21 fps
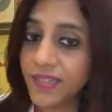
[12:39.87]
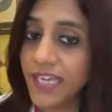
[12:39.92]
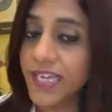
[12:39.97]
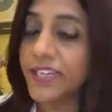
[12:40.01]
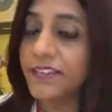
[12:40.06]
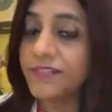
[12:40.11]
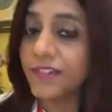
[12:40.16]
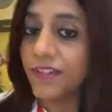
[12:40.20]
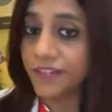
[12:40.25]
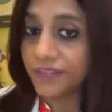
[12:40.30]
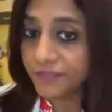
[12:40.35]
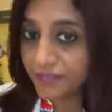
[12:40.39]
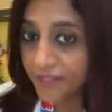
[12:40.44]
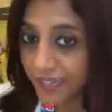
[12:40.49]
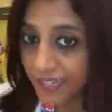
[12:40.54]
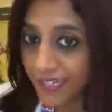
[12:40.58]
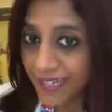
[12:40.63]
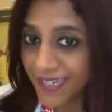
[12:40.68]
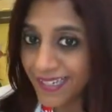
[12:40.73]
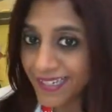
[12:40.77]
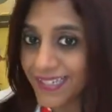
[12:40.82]
And if I
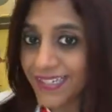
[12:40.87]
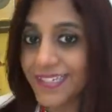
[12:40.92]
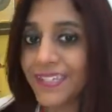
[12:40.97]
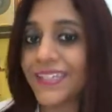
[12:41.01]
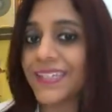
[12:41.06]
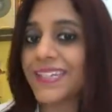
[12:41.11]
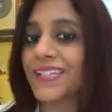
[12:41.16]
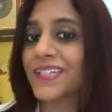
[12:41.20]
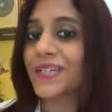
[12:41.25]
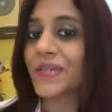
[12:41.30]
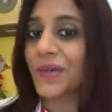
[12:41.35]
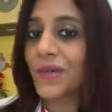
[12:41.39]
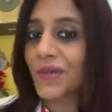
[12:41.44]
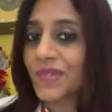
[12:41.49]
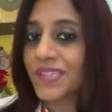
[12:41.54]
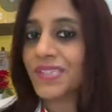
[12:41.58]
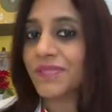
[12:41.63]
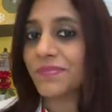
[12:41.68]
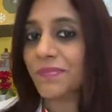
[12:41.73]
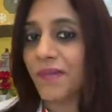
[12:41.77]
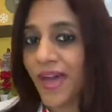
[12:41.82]
fail, it
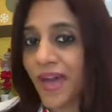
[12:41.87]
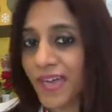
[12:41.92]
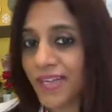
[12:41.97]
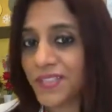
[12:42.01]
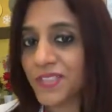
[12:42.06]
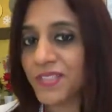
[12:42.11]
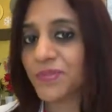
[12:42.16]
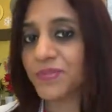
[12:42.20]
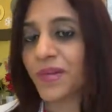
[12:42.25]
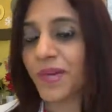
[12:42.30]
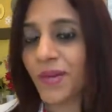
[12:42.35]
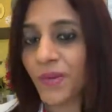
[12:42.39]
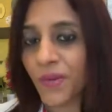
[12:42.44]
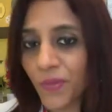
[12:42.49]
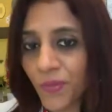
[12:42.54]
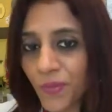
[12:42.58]
goes back to my